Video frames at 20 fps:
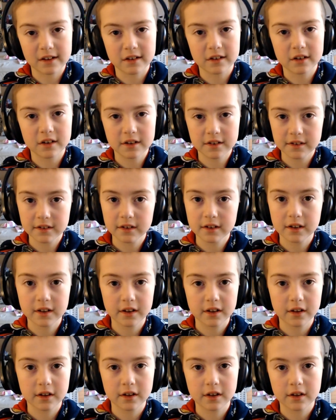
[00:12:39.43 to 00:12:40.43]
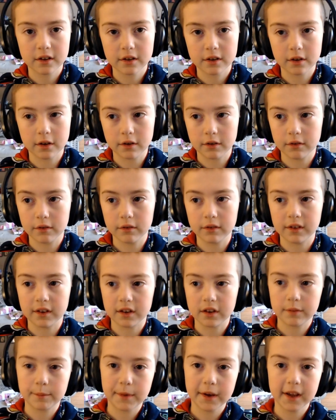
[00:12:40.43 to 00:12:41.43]
good. So the
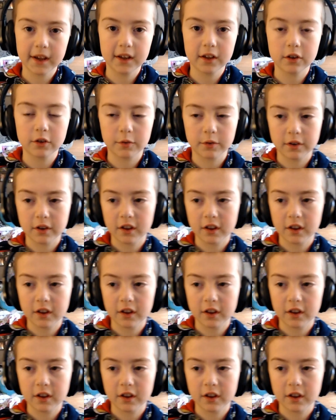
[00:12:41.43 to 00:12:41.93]
spikes,